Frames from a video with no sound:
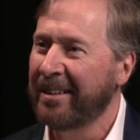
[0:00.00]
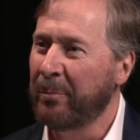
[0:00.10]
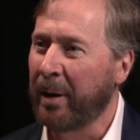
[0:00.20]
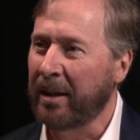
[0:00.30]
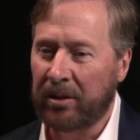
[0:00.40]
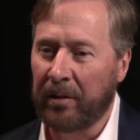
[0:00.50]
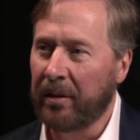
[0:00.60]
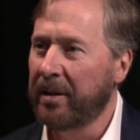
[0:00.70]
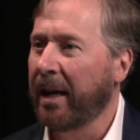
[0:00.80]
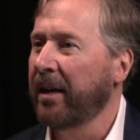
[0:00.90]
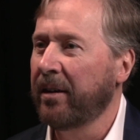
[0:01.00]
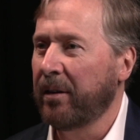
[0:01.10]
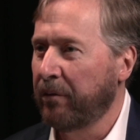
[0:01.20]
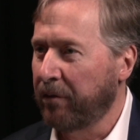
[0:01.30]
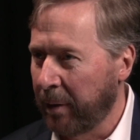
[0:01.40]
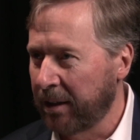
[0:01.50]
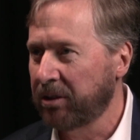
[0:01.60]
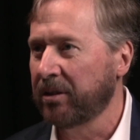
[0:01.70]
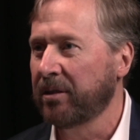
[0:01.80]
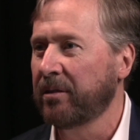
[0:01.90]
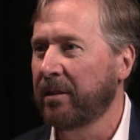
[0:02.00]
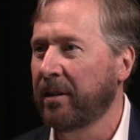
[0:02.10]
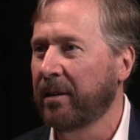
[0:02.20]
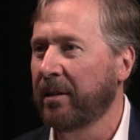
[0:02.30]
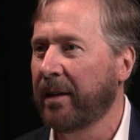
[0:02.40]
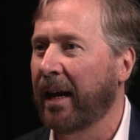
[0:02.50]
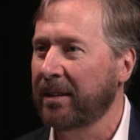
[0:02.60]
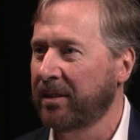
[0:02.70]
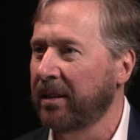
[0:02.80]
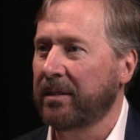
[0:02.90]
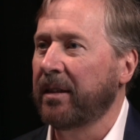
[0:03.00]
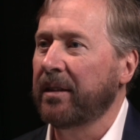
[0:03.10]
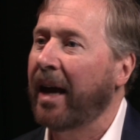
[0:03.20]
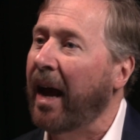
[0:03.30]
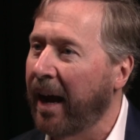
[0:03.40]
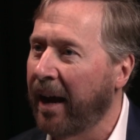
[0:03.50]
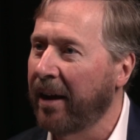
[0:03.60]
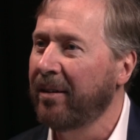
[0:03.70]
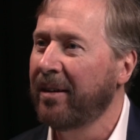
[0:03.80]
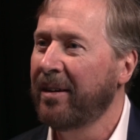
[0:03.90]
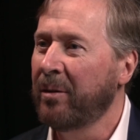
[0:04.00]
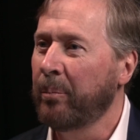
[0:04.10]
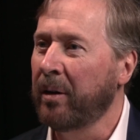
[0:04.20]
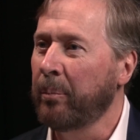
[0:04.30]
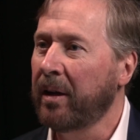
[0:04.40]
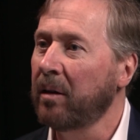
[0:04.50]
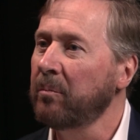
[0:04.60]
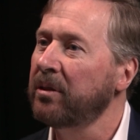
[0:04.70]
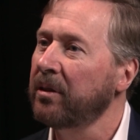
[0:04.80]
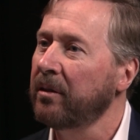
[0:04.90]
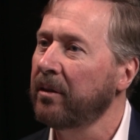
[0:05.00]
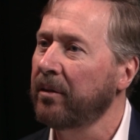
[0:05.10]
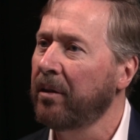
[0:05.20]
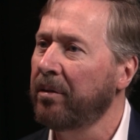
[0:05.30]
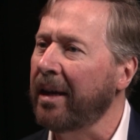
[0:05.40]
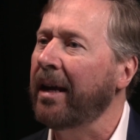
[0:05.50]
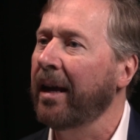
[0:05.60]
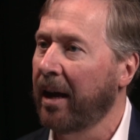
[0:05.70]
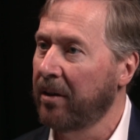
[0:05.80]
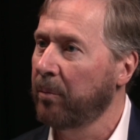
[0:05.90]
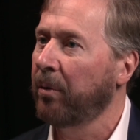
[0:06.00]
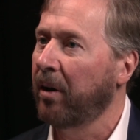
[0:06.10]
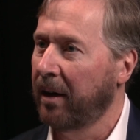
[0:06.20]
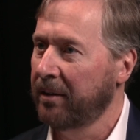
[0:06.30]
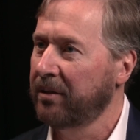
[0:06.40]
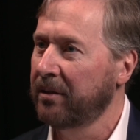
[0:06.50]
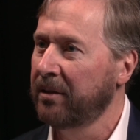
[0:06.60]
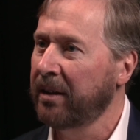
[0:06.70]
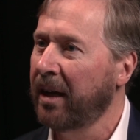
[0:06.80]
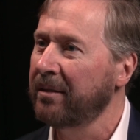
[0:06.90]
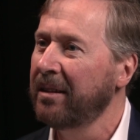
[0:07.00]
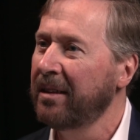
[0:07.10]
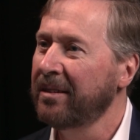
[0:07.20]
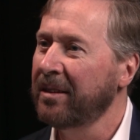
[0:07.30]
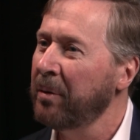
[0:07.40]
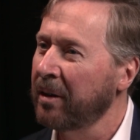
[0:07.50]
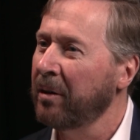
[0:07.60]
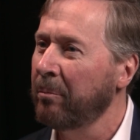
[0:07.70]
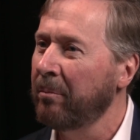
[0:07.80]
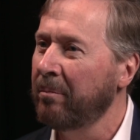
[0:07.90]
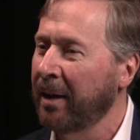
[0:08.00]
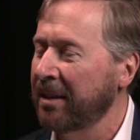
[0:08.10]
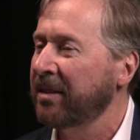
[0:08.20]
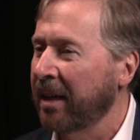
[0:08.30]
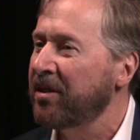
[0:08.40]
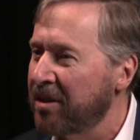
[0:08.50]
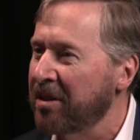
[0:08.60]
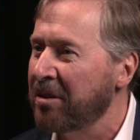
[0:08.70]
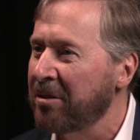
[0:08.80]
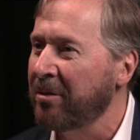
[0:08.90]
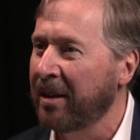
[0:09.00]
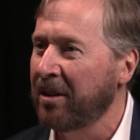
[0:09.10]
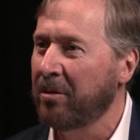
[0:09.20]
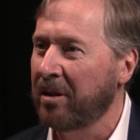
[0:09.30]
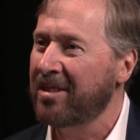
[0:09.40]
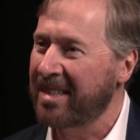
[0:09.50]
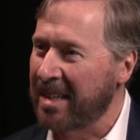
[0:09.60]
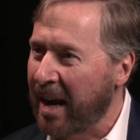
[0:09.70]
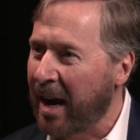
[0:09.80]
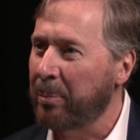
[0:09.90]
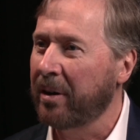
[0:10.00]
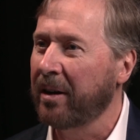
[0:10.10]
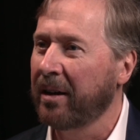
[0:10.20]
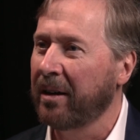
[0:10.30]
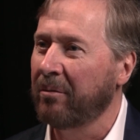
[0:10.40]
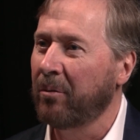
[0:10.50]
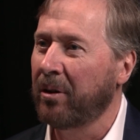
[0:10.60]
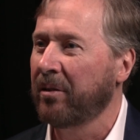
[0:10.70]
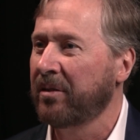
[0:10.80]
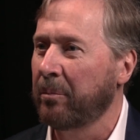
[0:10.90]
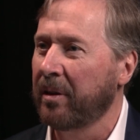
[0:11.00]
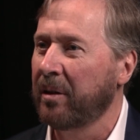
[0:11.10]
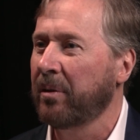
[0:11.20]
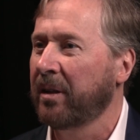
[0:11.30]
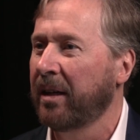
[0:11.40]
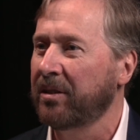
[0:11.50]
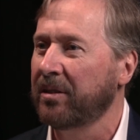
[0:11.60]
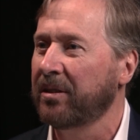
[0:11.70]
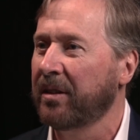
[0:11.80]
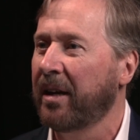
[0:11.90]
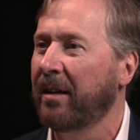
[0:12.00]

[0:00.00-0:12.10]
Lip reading: based on the data and information and access that it's had, but it becomes a thinking enterprise. Is that something that makes sense to you and that you could see happening, and what are some of the implications of that?